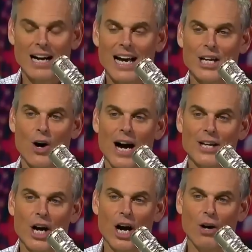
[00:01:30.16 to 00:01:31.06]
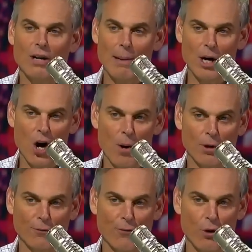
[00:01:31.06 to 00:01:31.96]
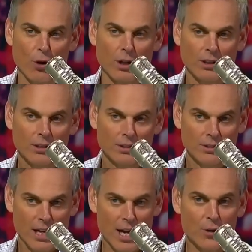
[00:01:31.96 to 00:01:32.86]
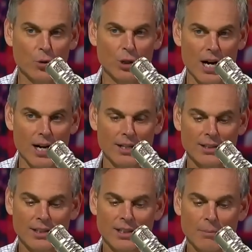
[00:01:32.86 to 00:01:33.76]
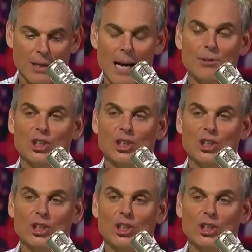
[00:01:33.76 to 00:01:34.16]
I know. I'm a homer for Andrew Luck. But I'm